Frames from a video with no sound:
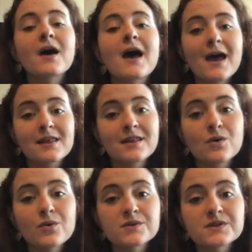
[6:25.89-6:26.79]
and then
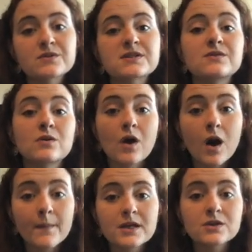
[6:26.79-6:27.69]
also to
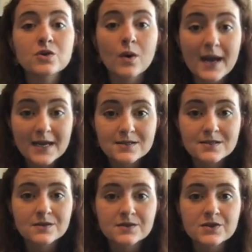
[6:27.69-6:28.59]
comment your
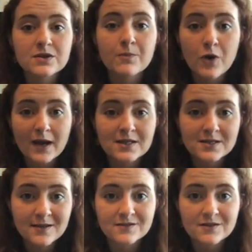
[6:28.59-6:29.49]
answers to the practice
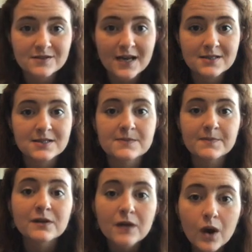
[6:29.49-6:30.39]
exercises
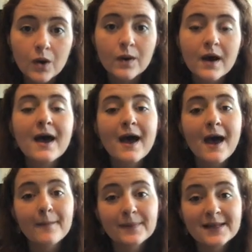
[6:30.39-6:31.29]
below, and
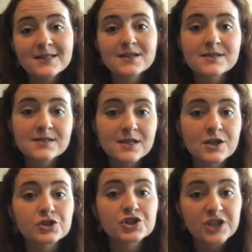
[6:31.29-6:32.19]
please consider
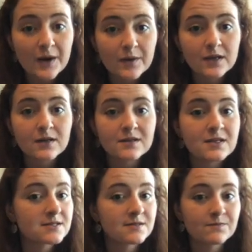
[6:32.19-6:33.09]
sharing
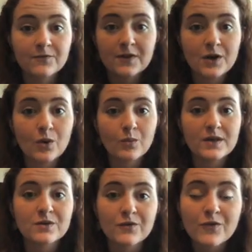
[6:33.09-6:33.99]
this video with
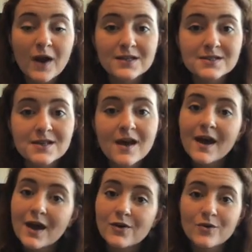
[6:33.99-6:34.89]
your friends
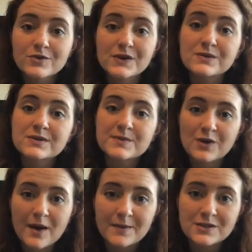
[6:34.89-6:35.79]
and also
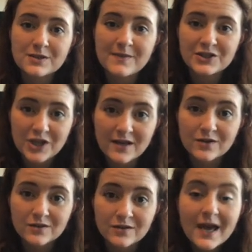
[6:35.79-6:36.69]
subscribing to my channel.
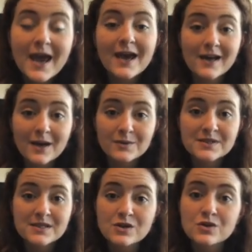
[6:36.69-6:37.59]
And I will see
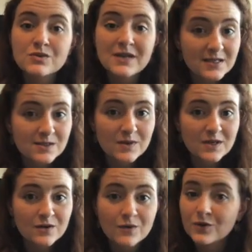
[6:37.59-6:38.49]
you next week
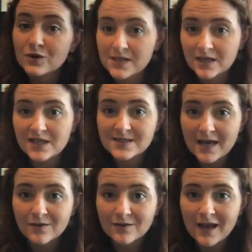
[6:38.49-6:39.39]
for Study
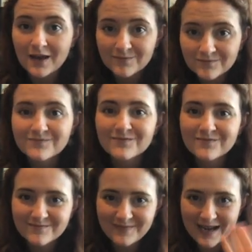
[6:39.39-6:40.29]
Saturday. Bye